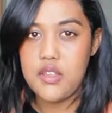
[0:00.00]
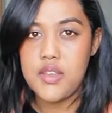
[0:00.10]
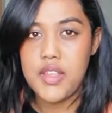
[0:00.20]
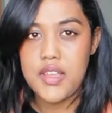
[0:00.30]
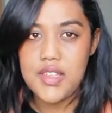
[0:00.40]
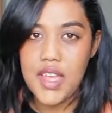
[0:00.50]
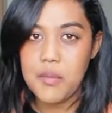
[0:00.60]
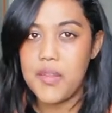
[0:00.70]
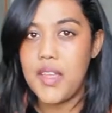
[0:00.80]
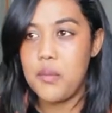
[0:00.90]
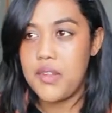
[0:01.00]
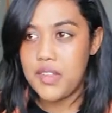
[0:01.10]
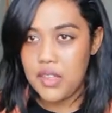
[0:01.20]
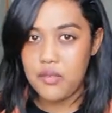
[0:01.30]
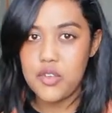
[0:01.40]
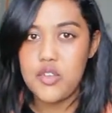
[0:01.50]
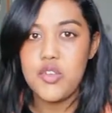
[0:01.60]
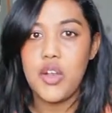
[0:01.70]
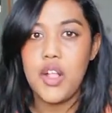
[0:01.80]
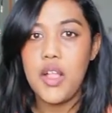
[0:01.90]
So the assignment that was given to
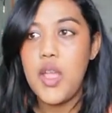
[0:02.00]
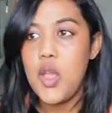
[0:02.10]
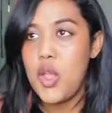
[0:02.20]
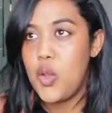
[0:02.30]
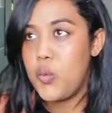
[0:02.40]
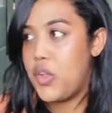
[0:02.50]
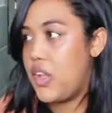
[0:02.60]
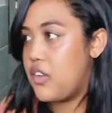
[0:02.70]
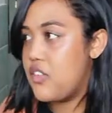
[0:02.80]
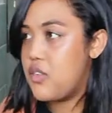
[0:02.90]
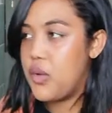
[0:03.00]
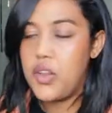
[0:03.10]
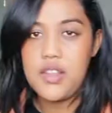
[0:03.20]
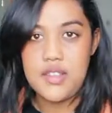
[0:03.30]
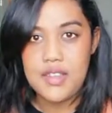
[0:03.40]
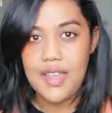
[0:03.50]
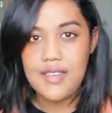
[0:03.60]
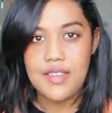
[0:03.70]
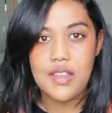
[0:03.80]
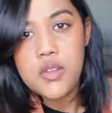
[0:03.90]
you all, we are just going to
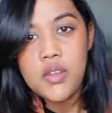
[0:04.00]
discuss it.